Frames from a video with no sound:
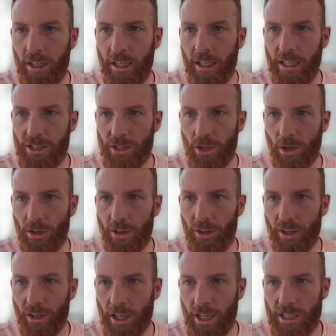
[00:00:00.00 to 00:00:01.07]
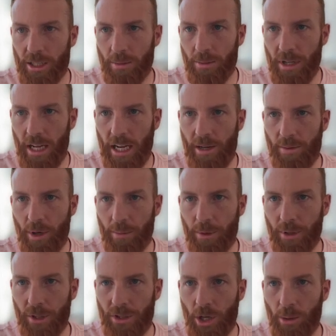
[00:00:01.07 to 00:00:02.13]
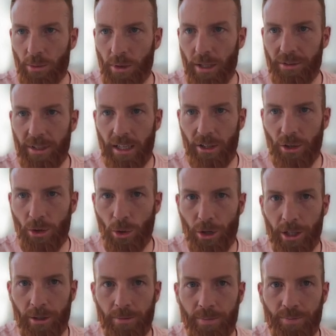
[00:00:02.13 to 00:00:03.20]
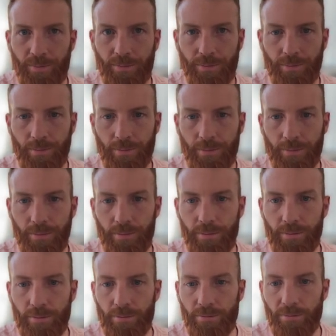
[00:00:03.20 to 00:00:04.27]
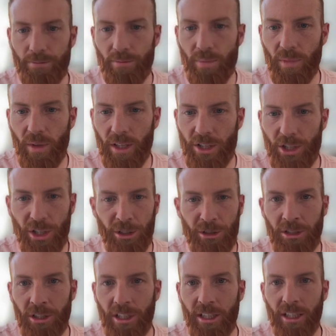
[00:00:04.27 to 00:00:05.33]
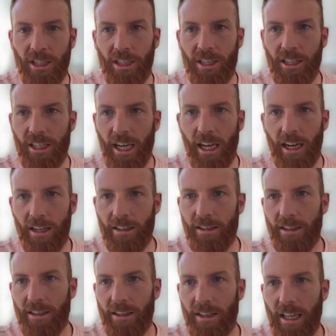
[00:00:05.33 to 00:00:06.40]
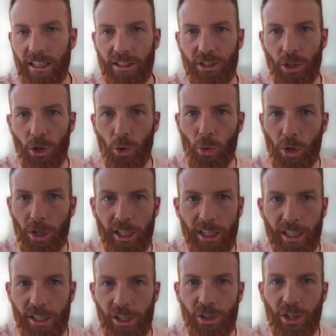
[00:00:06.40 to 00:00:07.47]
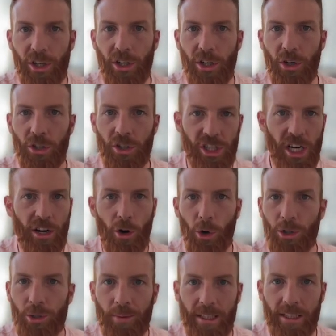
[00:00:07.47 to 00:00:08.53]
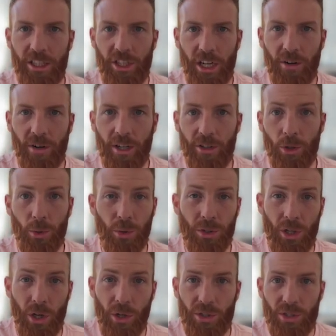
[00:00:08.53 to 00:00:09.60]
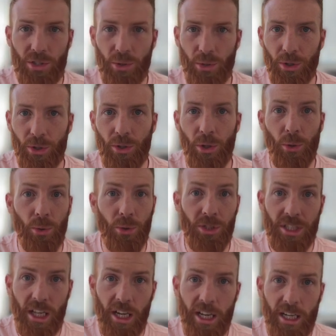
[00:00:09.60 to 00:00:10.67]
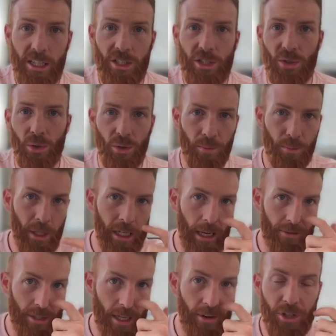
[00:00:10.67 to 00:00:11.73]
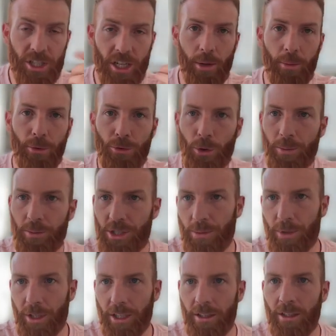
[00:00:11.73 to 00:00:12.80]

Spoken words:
It's got the custom name up in the top left-hand corner. And so, yeah, that's all working. You can automatically generate Google Docs or Google Slides or PDFs every time a form is submitted.